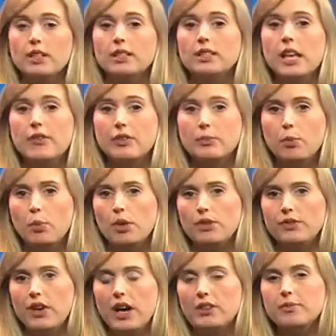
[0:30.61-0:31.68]

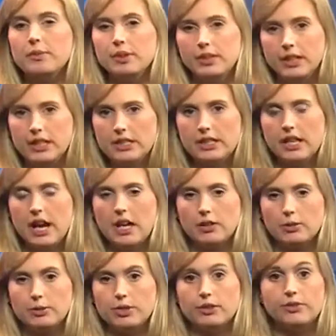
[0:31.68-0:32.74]
$7.5
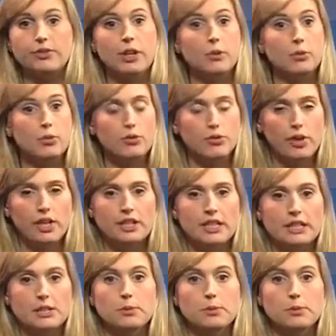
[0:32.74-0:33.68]
million in federal funding to